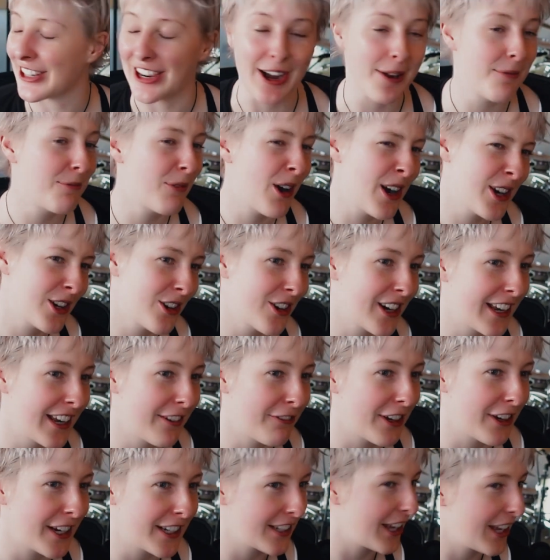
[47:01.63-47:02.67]
I'm wondering
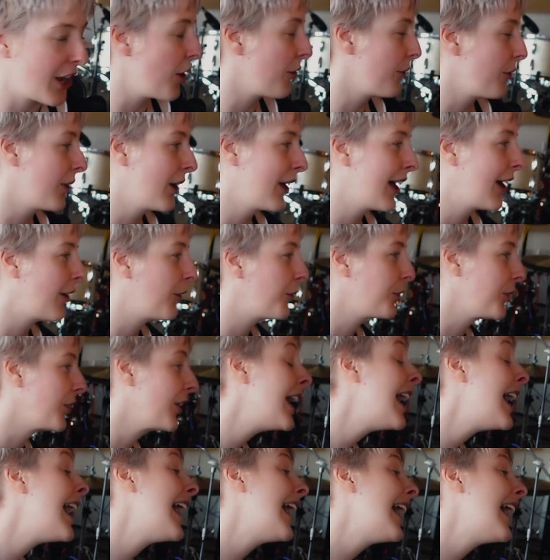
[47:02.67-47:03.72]
if oh, hold on.
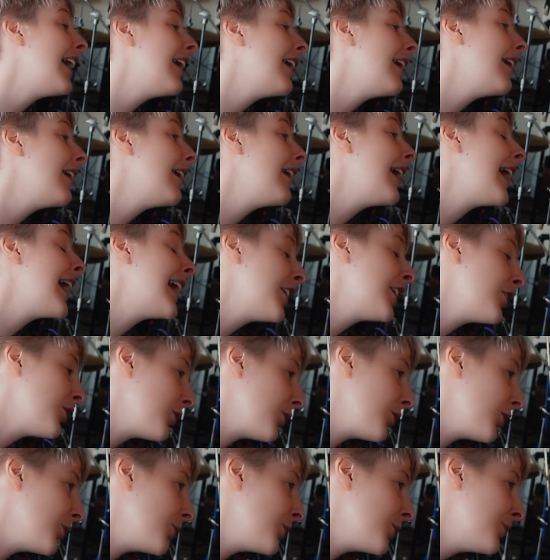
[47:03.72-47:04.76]
Hey
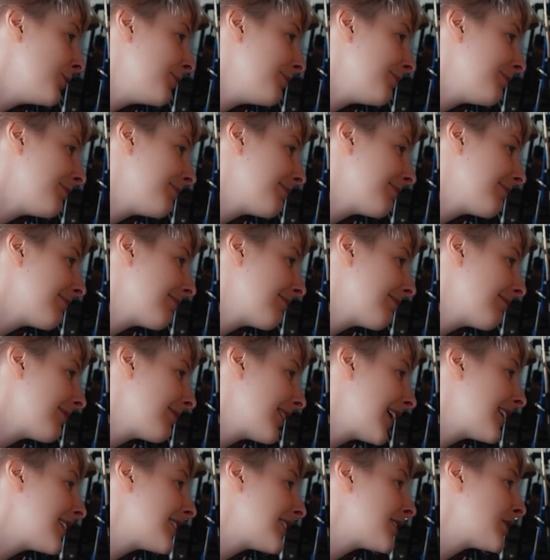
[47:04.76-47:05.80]
Google,
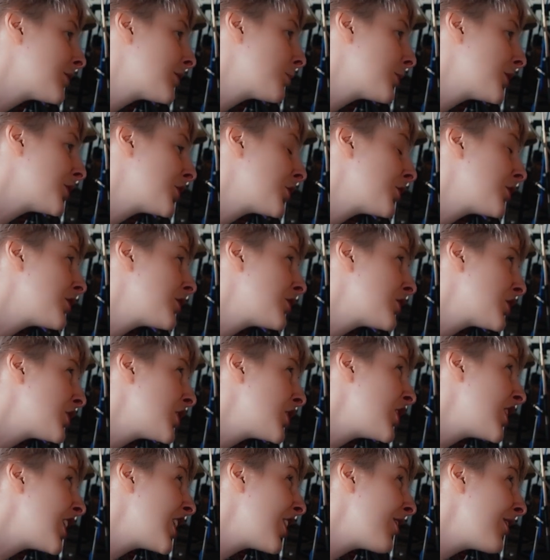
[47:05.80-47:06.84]
switch on the
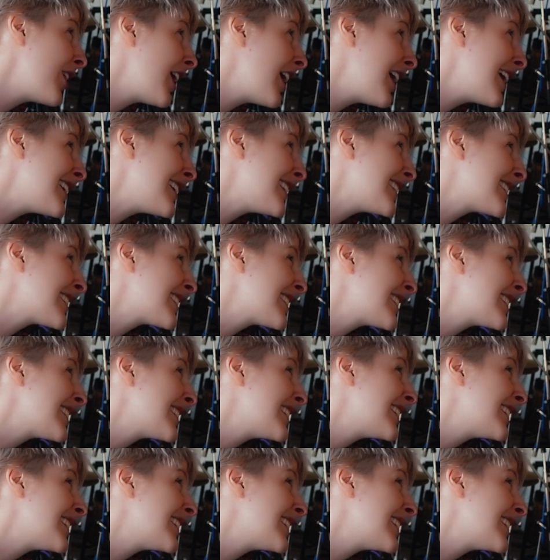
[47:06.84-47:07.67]
studio lights.